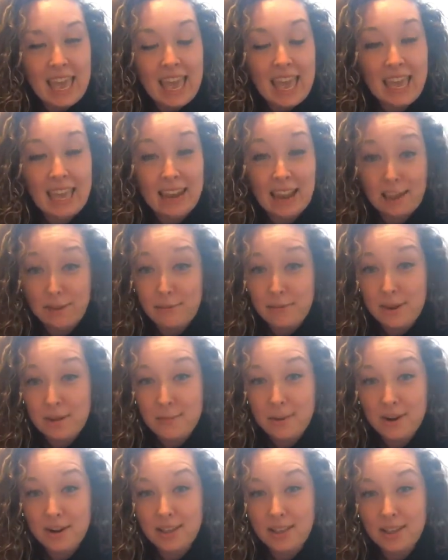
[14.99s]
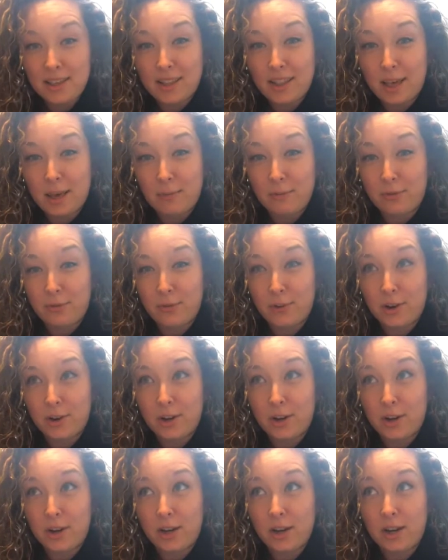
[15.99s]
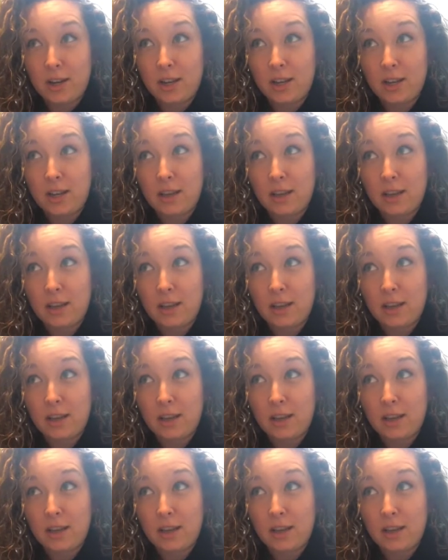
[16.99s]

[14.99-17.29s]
and I've been a part of the club for